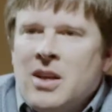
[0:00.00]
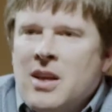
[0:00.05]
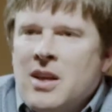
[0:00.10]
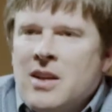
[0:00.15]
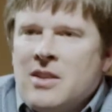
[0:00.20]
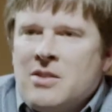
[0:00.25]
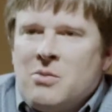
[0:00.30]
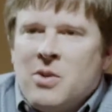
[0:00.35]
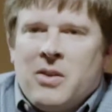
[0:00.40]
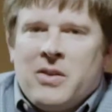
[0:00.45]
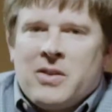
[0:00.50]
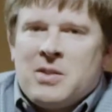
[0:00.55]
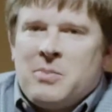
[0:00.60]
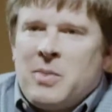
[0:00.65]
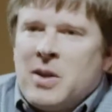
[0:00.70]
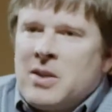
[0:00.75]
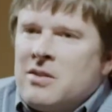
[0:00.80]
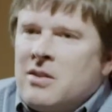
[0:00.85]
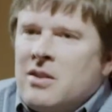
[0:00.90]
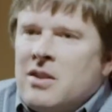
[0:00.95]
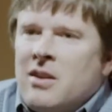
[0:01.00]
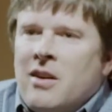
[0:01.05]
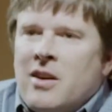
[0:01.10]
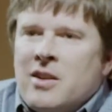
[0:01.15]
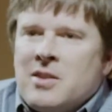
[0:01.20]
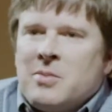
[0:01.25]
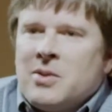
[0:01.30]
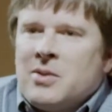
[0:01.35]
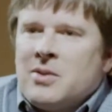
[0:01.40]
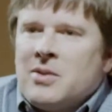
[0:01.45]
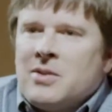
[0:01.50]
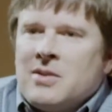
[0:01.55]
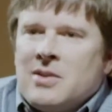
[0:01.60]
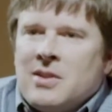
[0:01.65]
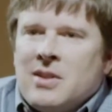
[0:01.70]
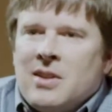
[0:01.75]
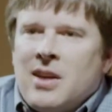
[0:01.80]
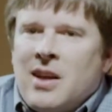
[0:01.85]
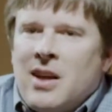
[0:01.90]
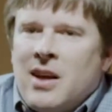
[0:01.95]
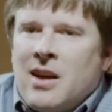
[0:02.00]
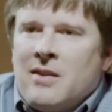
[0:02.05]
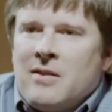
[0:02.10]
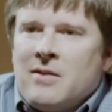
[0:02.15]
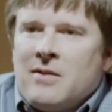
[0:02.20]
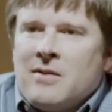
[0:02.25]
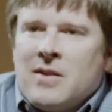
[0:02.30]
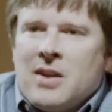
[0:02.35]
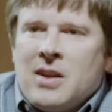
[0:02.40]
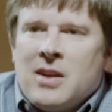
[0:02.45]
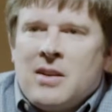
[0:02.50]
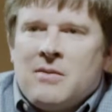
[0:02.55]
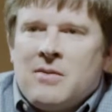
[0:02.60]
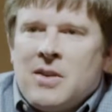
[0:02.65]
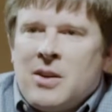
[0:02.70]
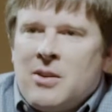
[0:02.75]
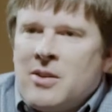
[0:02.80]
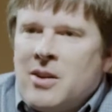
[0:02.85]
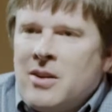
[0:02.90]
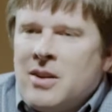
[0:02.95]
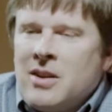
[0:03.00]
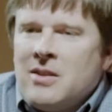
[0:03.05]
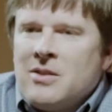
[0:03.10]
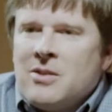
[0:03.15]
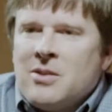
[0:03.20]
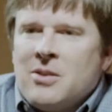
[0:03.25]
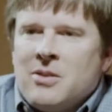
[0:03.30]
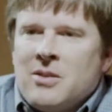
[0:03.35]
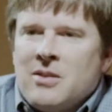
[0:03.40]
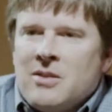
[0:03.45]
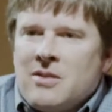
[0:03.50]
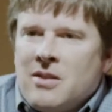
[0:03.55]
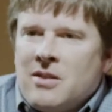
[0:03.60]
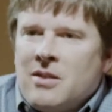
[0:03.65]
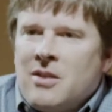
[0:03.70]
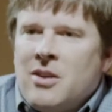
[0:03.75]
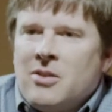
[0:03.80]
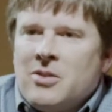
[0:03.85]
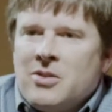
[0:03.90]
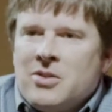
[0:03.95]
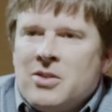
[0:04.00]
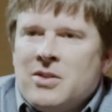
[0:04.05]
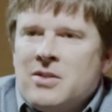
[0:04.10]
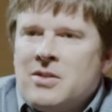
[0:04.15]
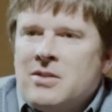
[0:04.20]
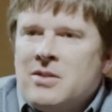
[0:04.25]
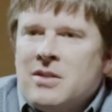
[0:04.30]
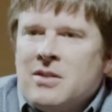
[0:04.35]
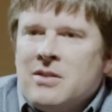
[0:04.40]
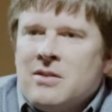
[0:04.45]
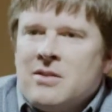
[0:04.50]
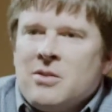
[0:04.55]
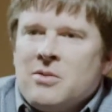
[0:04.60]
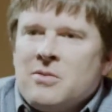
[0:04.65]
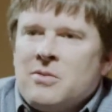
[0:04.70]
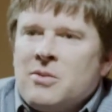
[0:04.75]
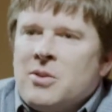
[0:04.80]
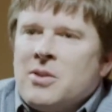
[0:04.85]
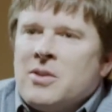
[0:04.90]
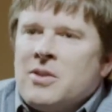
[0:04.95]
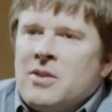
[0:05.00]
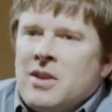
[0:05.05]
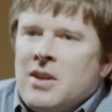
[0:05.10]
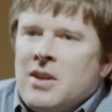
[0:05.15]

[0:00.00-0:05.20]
as well as specialty hospitals that have veterinary internists, oncologists, and so forth.